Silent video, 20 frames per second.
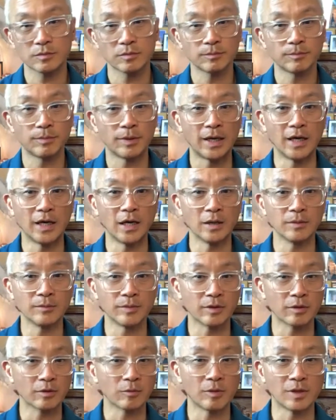pot,
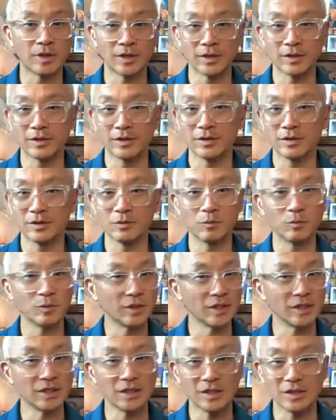marijuana,
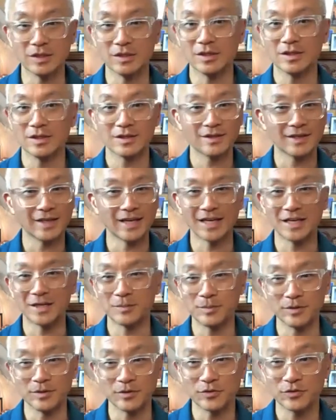weed,
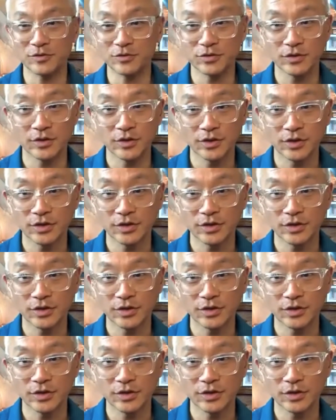cannabis,